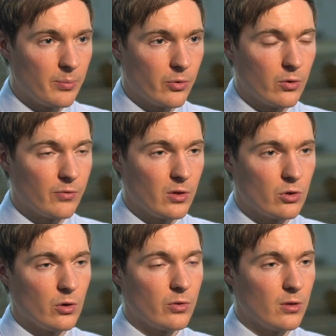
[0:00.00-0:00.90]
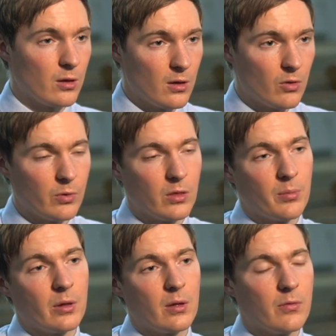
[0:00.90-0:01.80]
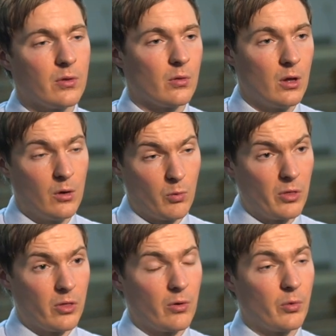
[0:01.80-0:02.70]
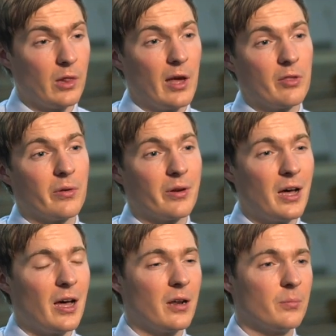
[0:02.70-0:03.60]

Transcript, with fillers: proof that shows that it is what they believe and whether they realize it or not.